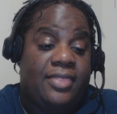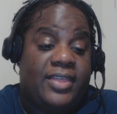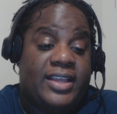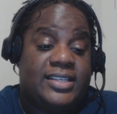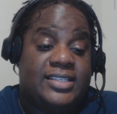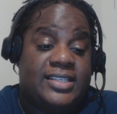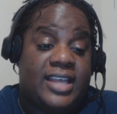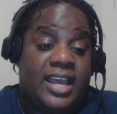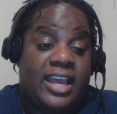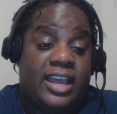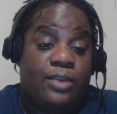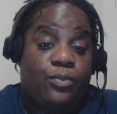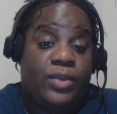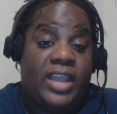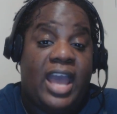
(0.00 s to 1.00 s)
and they
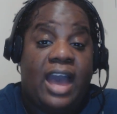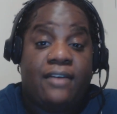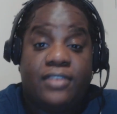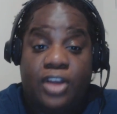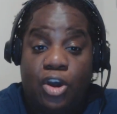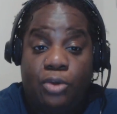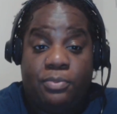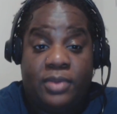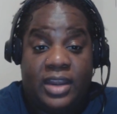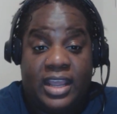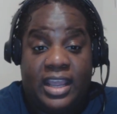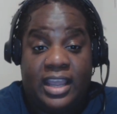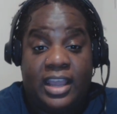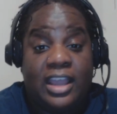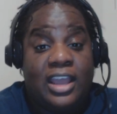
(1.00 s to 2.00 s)
said, we have an
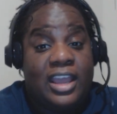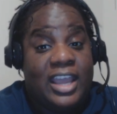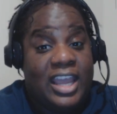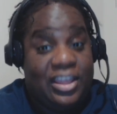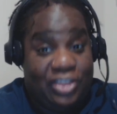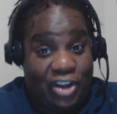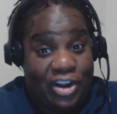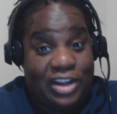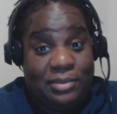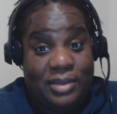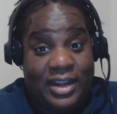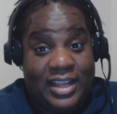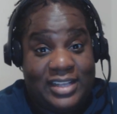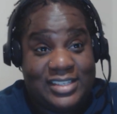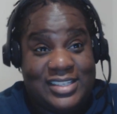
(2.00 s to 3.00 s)
opening in 30
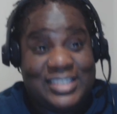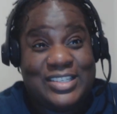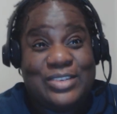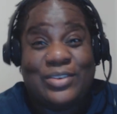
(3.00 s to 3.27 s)
minutes.